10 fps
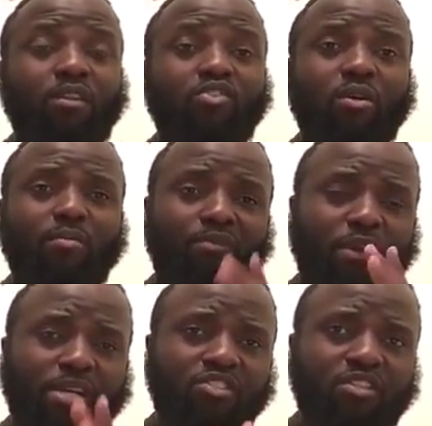So my
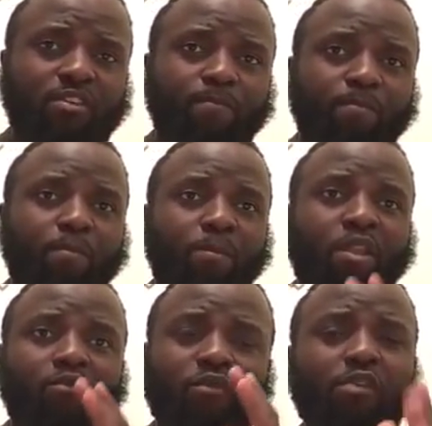friends,
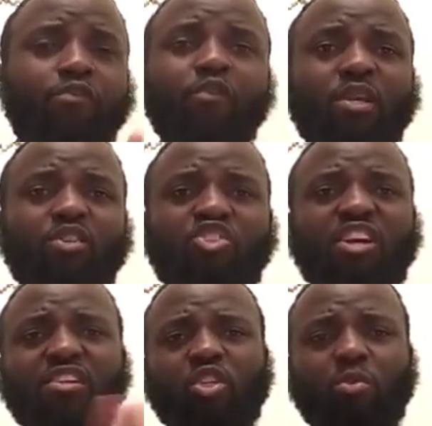feel free to
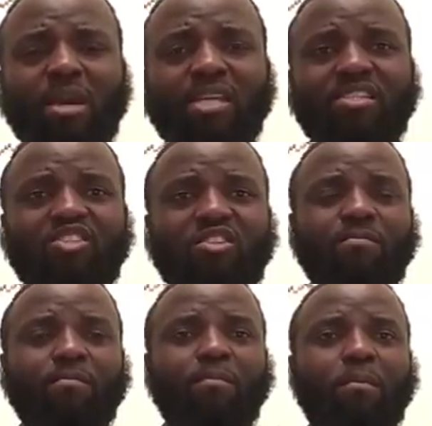share this message.
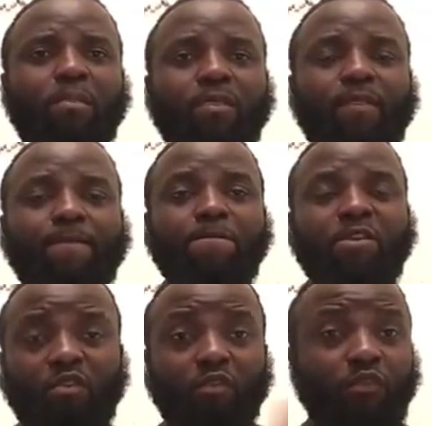
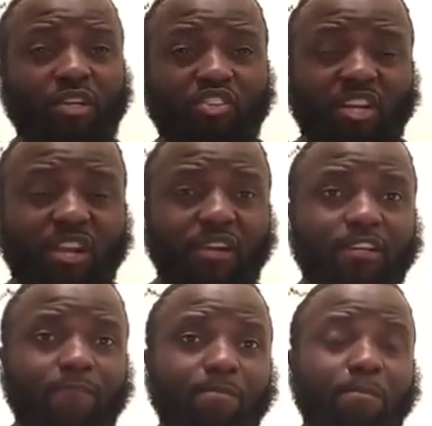Feel free to share it.